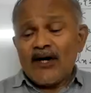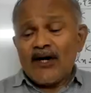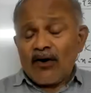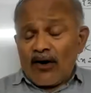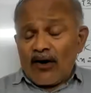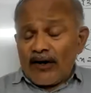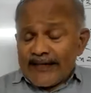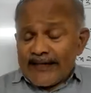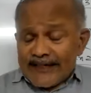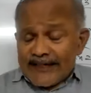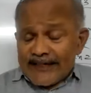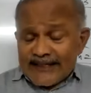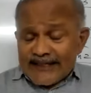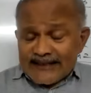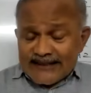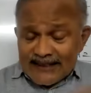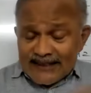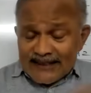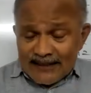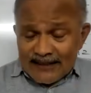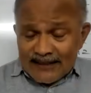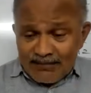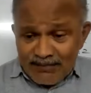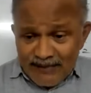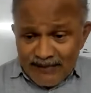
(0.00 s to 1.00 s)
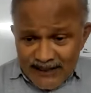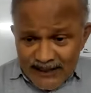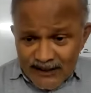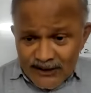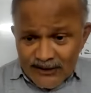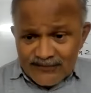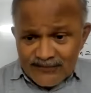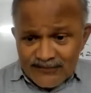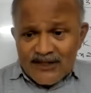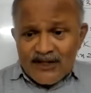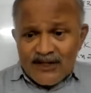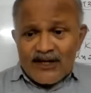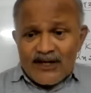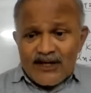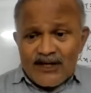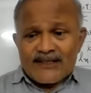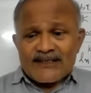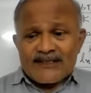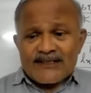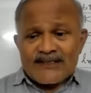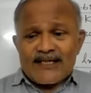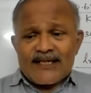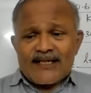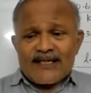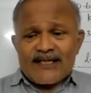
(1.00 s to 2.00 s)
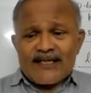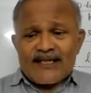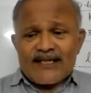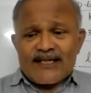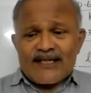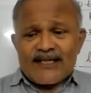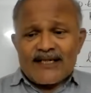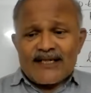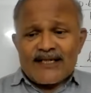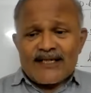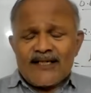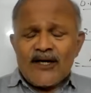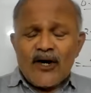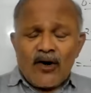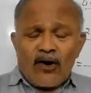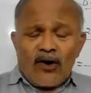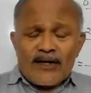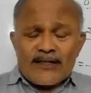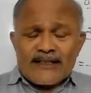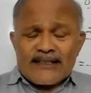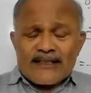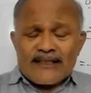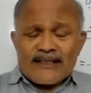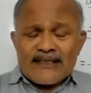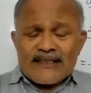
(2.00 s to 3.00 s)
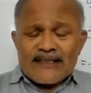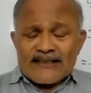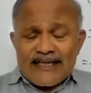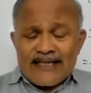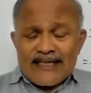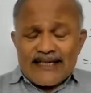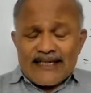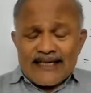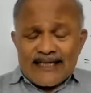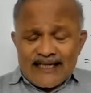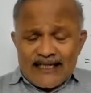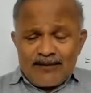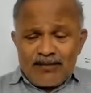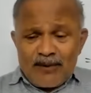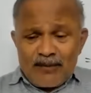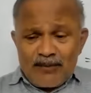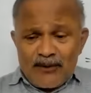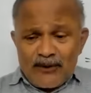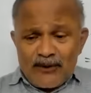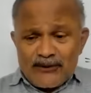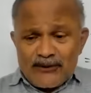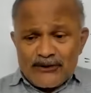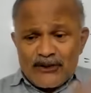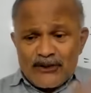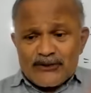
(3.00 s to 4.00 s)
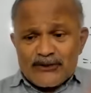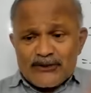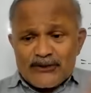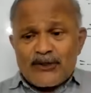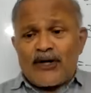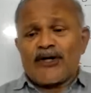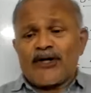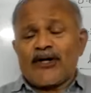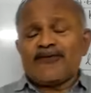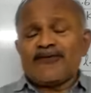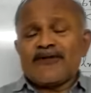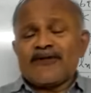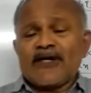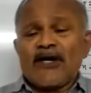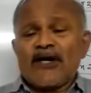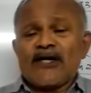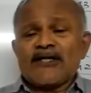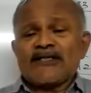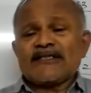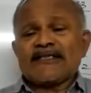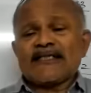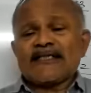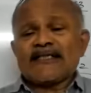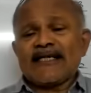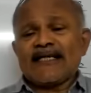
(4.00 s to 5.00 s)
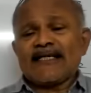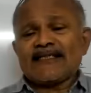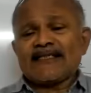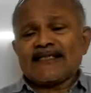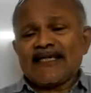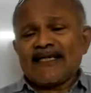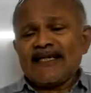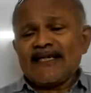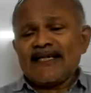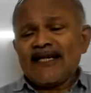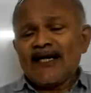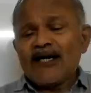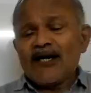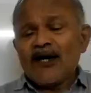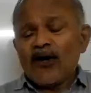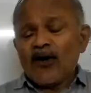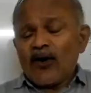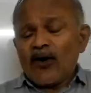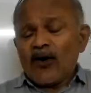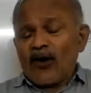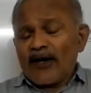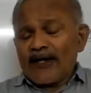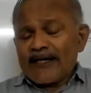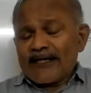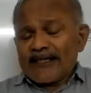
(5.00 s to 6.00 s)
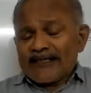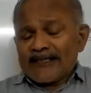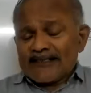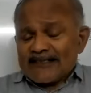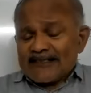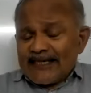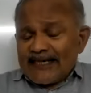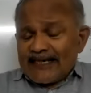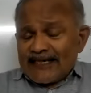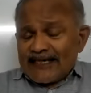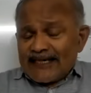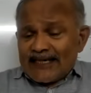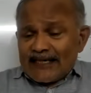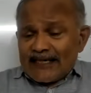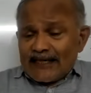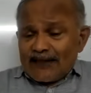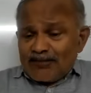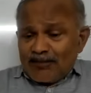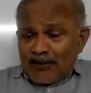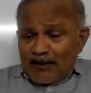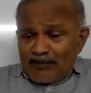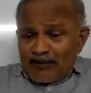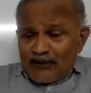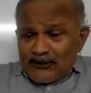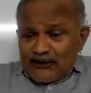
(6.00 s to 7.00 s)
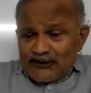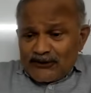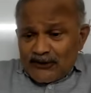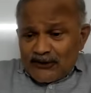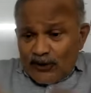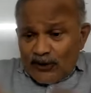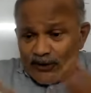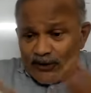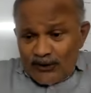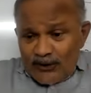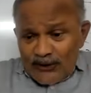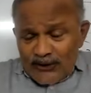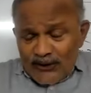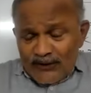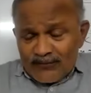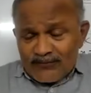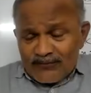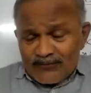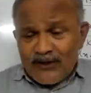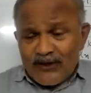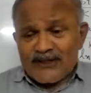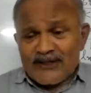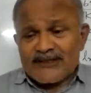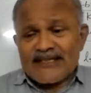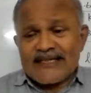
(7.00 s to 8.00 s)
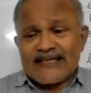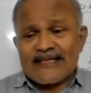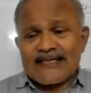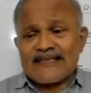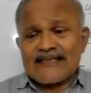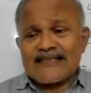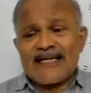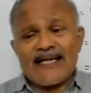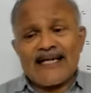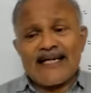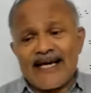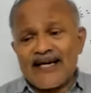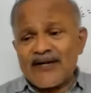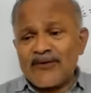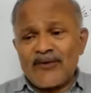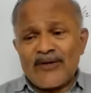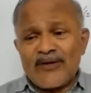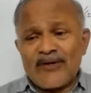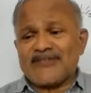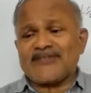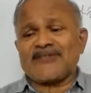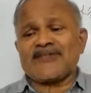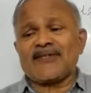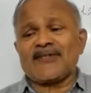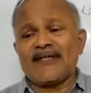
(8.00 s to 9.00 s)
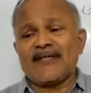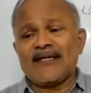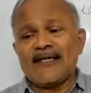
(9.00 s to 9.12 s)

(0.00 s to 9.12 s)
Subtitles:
or it is independent of the concentration, or it is directly proportional to the square of the concentration, or it is directly proportional to the square root of concentration, likewise.